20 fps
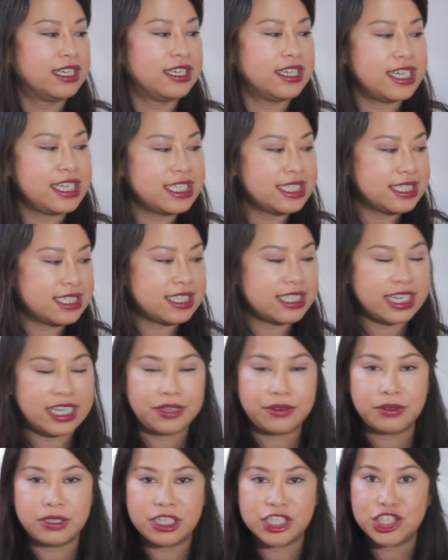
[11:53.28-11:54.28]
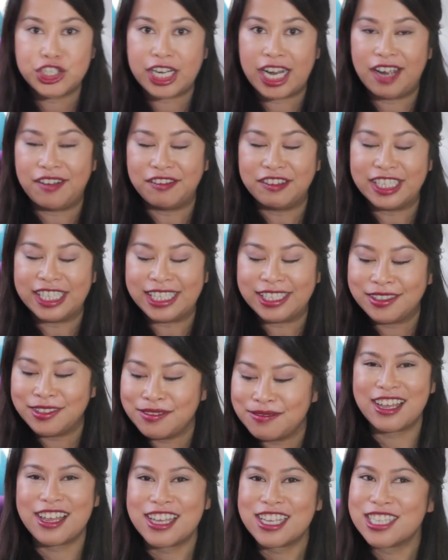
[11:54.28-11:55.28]
nice to take when you're
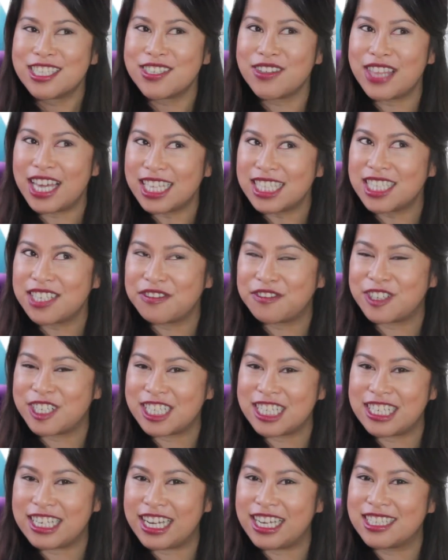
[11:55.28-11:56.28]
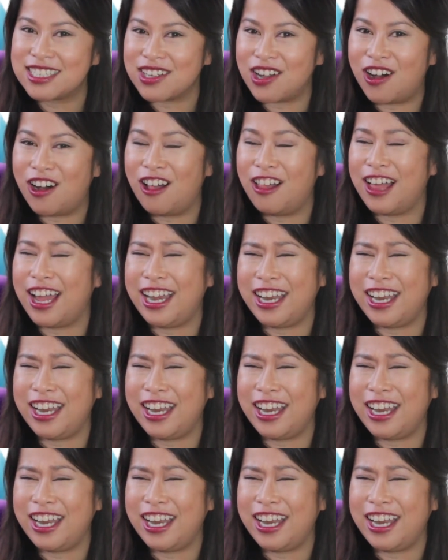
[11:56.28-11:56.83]
traveling. So that's it for today's haul.